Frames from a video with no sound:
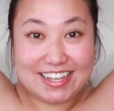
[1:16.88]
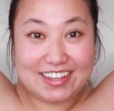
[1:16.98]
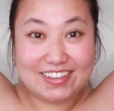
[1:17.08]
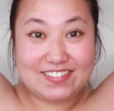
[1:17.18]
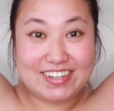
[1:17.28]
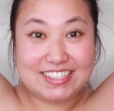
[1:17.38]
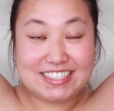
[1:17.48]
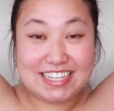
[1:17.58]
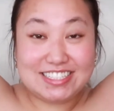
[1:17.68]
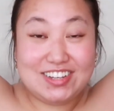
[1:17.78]
Oh my
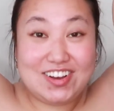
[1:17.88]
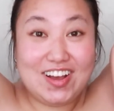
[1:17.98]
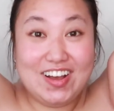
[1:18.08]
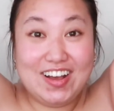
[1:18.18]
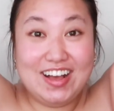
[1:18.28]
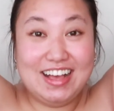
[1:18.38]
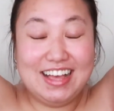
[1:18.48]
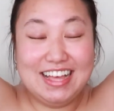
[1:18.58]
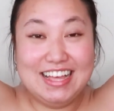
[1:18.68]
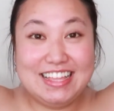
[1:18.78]
days,
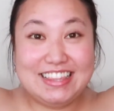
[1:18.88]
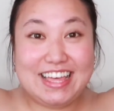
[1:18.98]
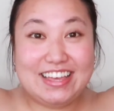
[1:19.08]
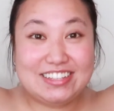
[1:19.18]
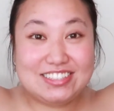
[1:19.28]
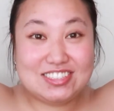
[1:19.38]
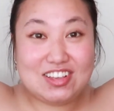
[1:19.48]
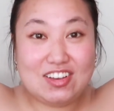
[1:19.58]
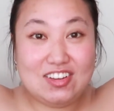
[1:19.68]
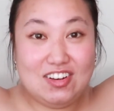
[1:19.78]
they are so
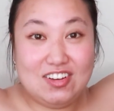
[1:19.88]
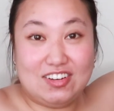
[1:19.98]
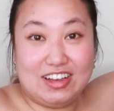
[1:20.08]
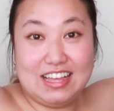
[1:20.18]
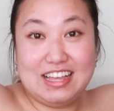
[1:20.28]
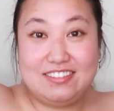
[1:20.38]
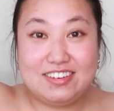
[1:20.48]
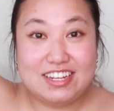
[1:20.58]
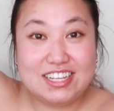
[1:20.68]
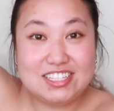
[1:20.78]
long. How
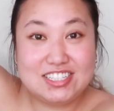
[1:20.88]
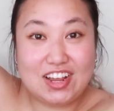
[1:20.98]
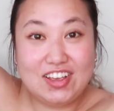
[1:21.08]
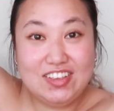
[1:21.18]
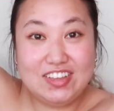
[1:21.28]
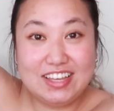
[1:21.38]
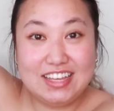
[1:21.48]
can I show you?